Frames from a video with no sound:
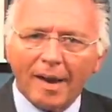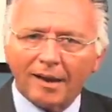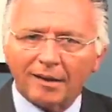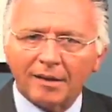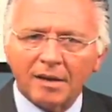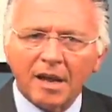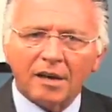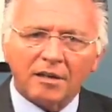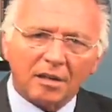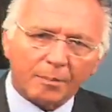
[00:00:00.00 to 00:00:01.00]
Palin,
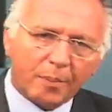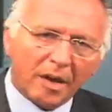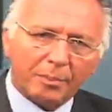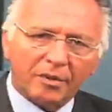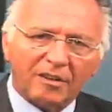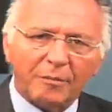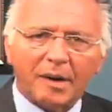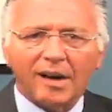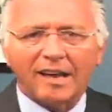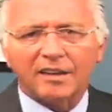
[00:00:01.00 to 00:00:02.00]
to the people that have
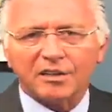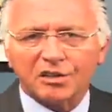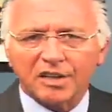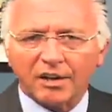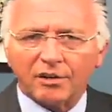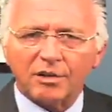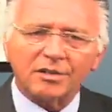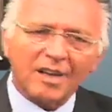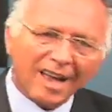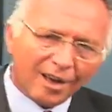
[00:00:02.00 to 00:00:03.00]
been elected
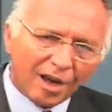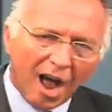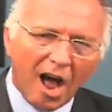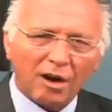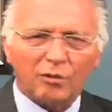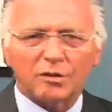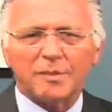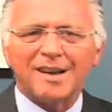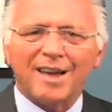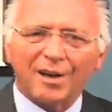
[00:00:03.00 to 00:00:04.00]
senators,
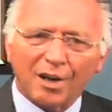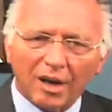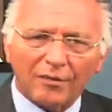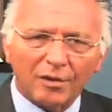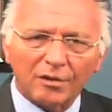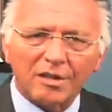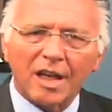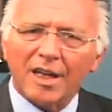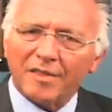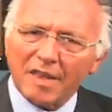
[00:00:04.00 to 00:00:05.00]
congressmen, governors,
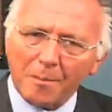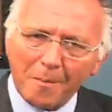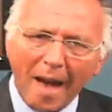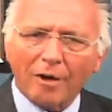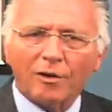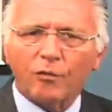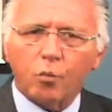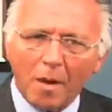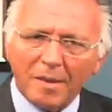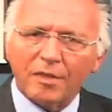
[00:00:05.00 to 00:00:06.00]
the amount
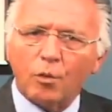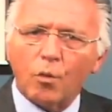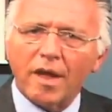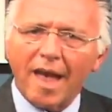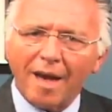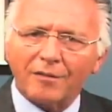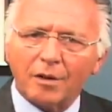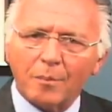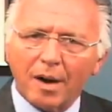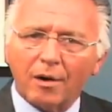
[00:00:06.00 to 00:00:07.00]
of women that we have in
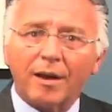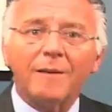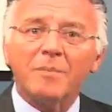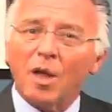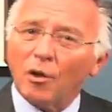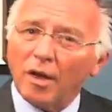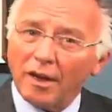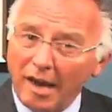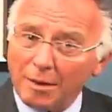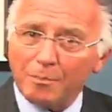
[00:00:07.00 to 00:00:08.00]
America,
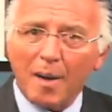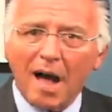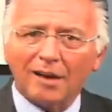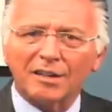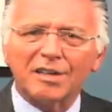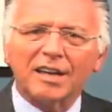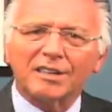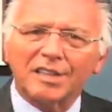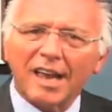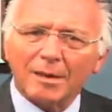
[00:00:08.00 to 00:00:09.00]
in
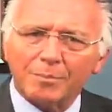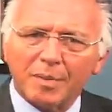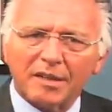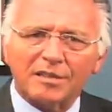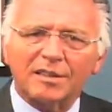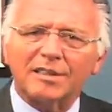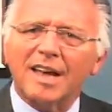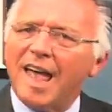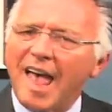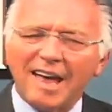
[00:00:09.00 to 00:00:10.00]
politics, in business,
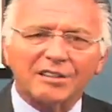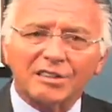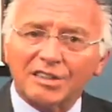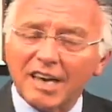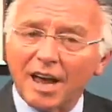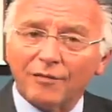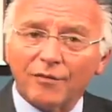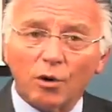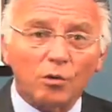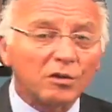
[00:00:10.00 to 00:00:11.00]
as
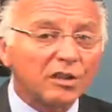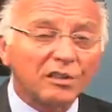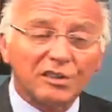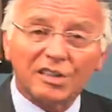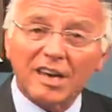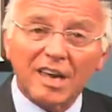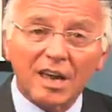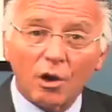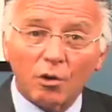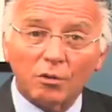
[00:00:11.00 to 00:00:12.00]
CFOs,
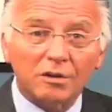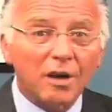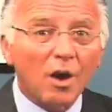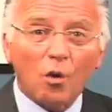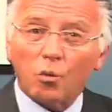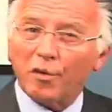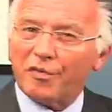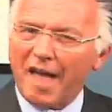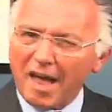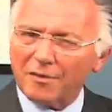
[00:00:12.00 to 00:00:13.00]
CEOs, would
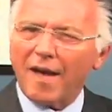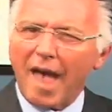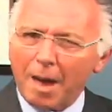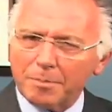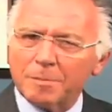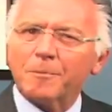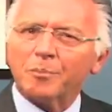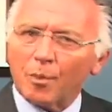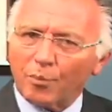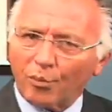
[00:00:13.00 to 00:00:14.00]
that have happened
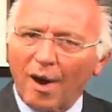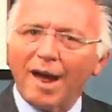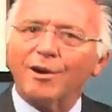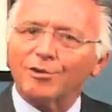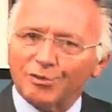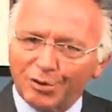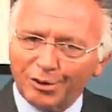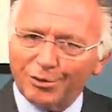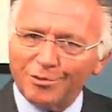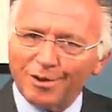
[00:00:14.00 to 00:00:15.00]
prior
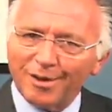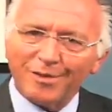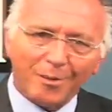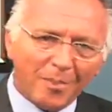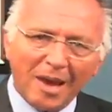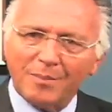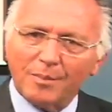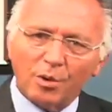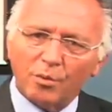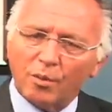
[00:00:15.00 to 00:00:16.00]
to the baby
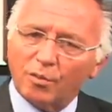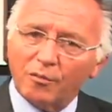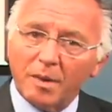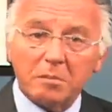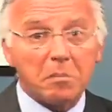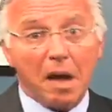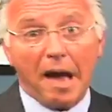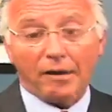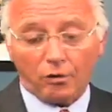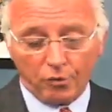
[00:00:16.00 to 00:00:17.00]
boomer movement?
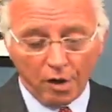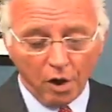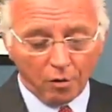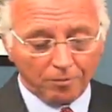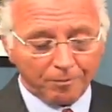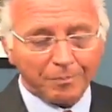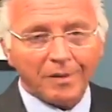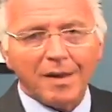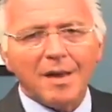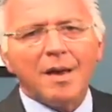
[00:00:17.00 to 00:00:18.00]
I don't know.
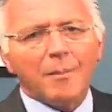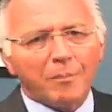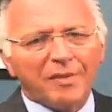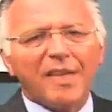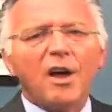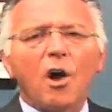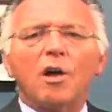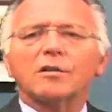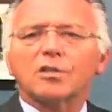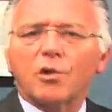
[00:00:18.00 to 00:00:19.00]
But they
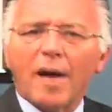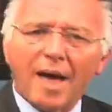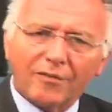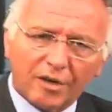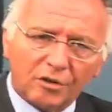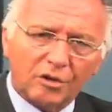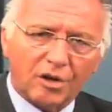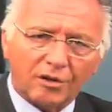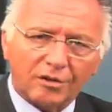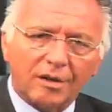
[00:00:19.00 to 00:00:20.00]
also have
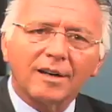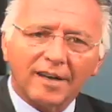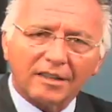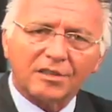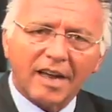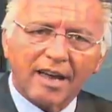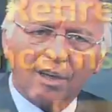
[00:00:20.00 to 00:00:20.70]
concerns. Let's take